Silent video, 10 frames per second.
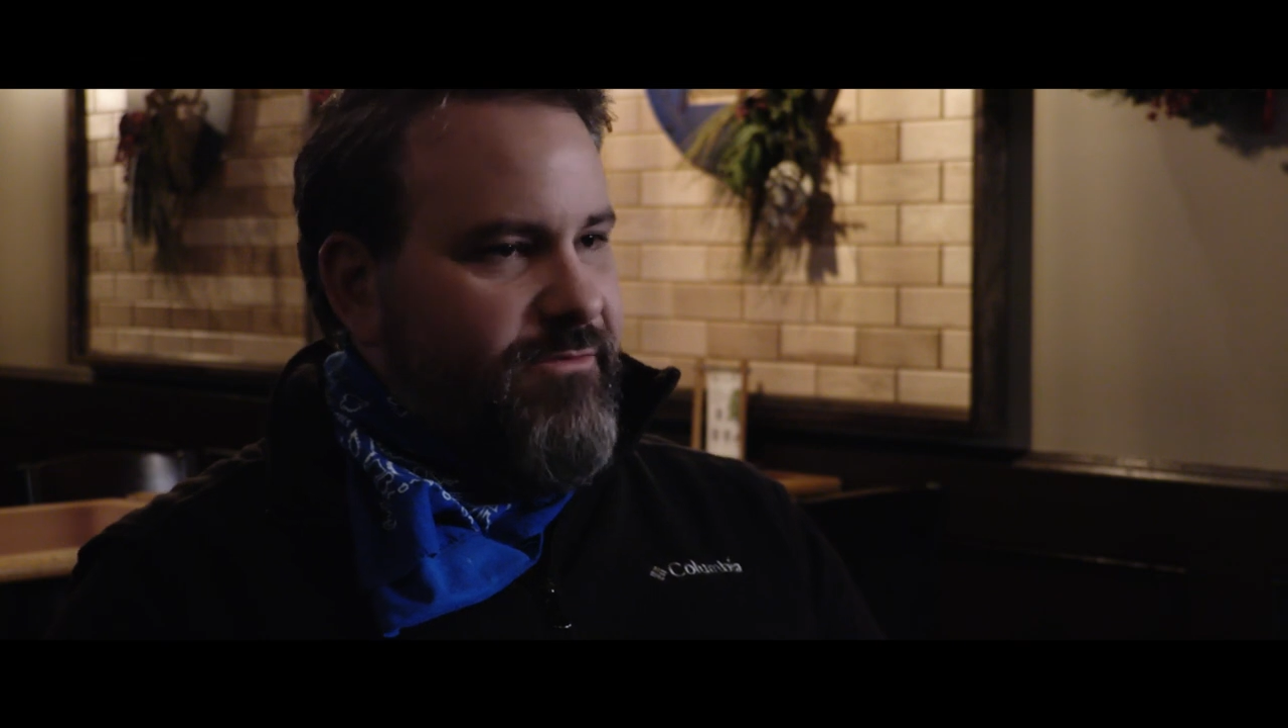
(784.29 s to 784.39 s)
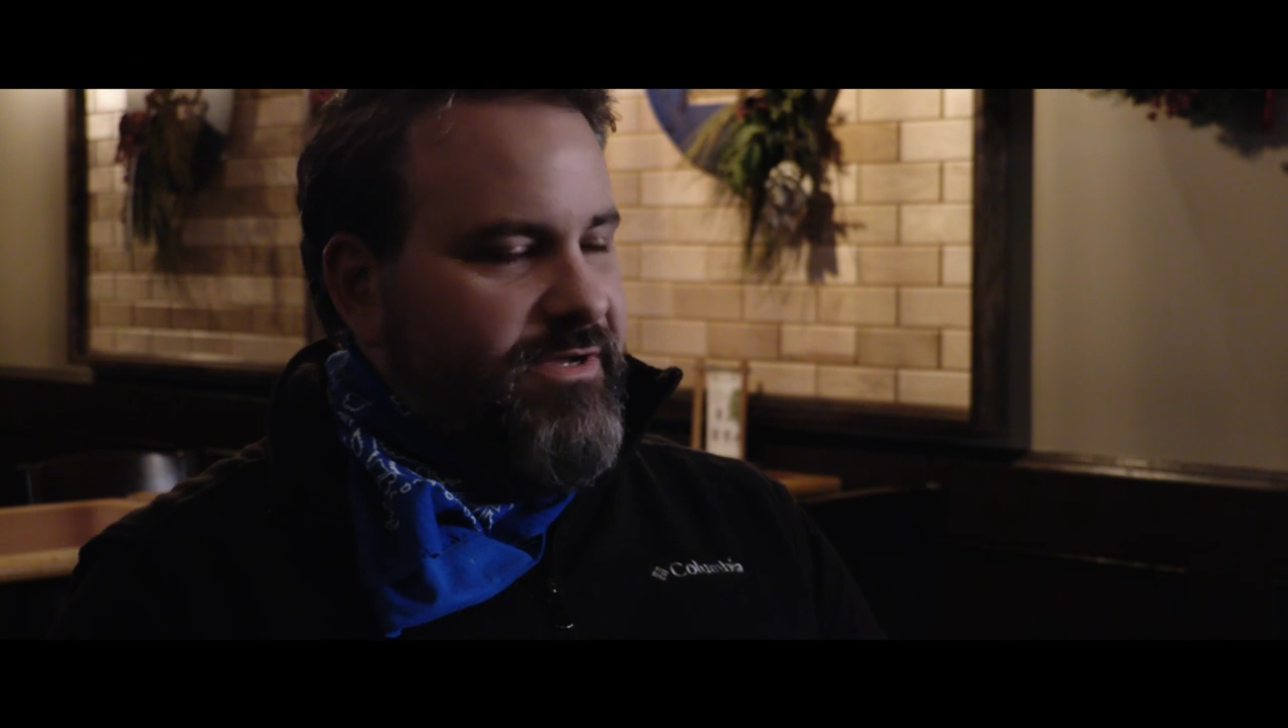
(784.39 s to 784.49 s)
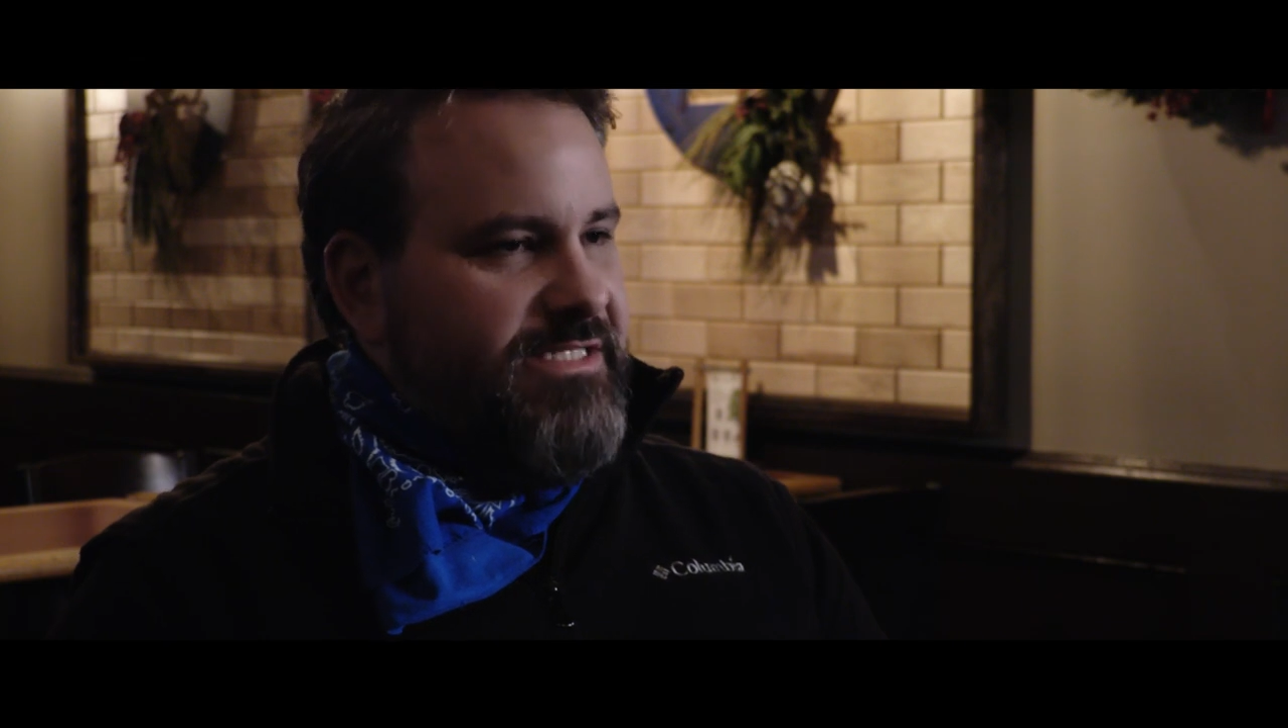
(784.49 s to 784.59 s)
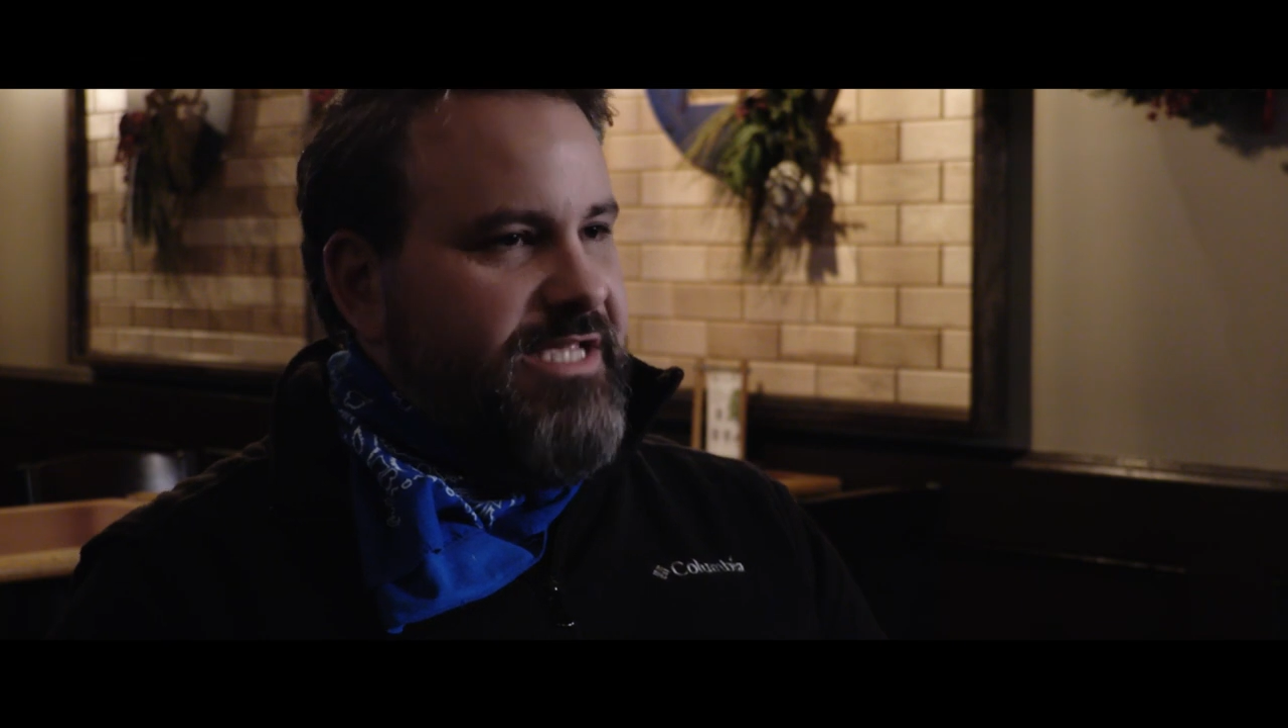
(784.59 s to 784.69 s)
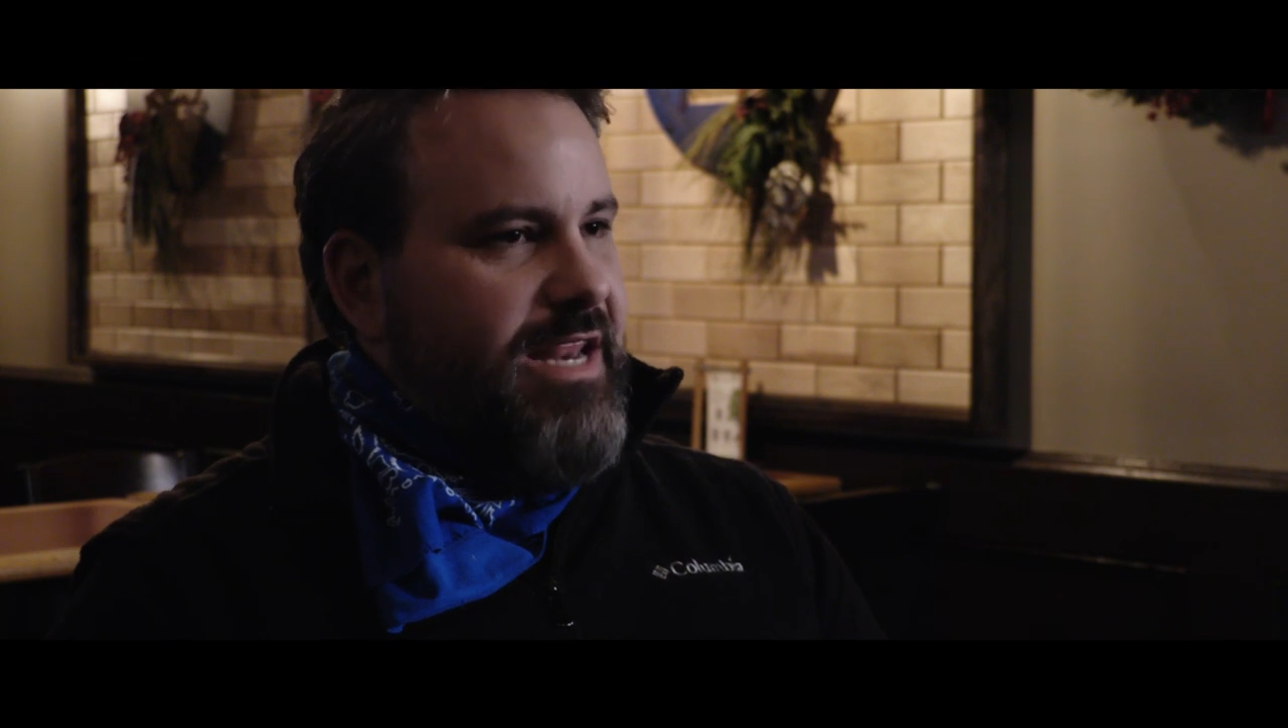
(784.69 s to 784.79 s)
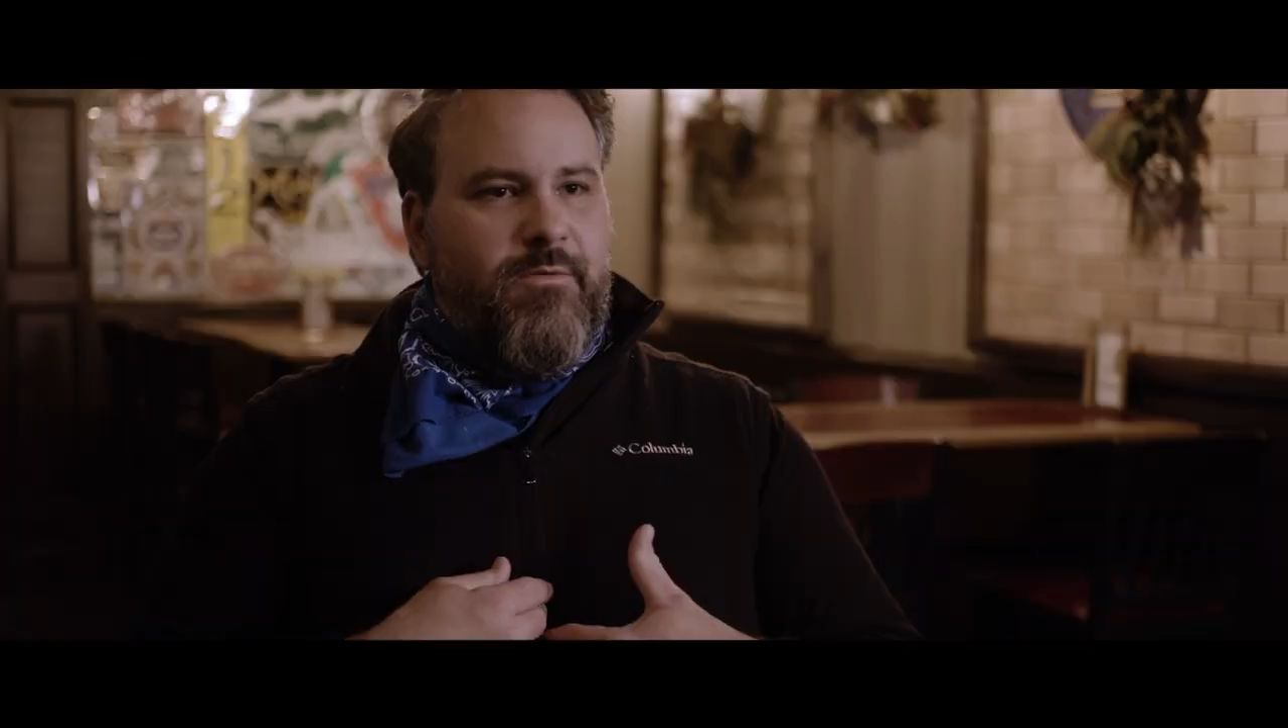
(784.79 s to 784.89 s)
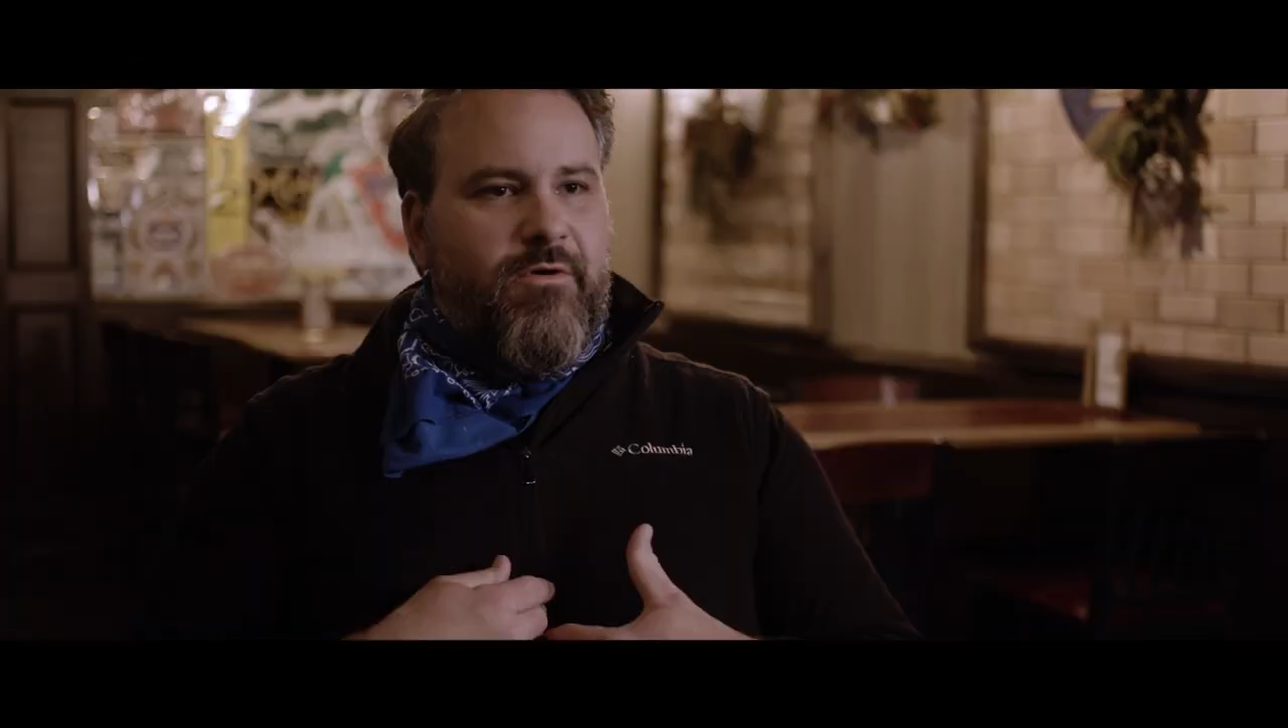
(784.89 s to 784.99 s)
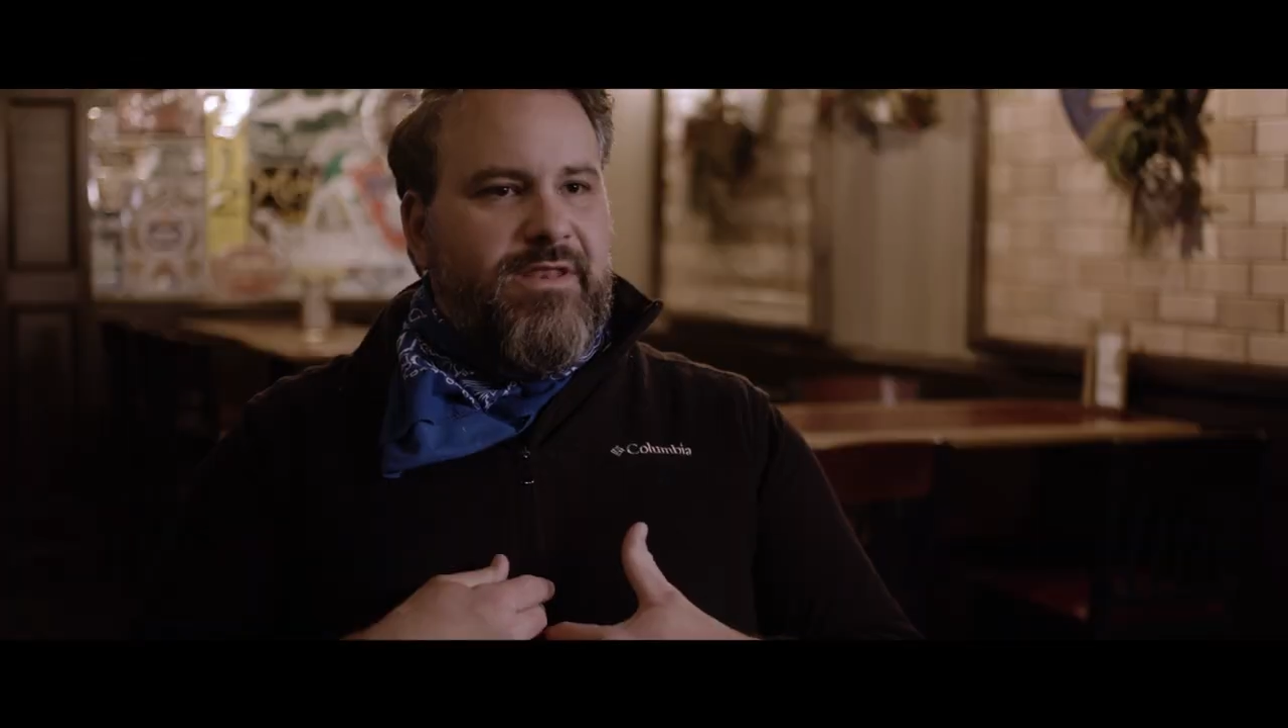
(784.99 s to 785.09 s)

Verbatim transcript: at risk any more